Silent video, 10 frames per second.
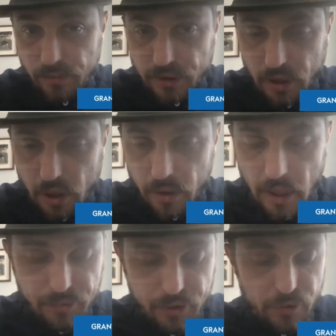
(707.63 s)
which is called
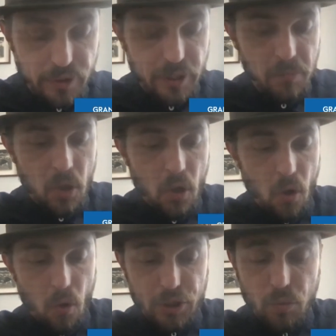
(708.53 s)
upstream,
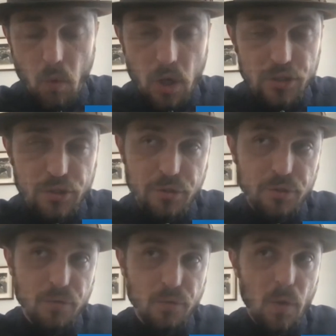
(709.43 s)
or you want
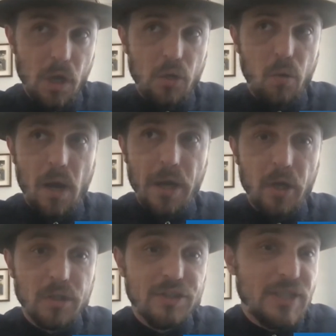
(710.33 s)
to
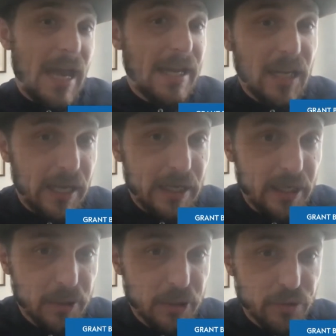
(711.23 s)
acquire satellite
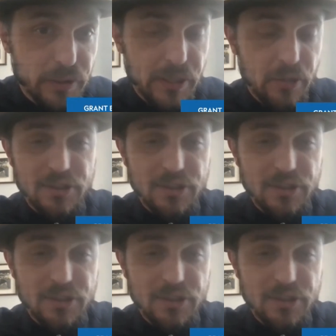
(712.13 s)
imagery or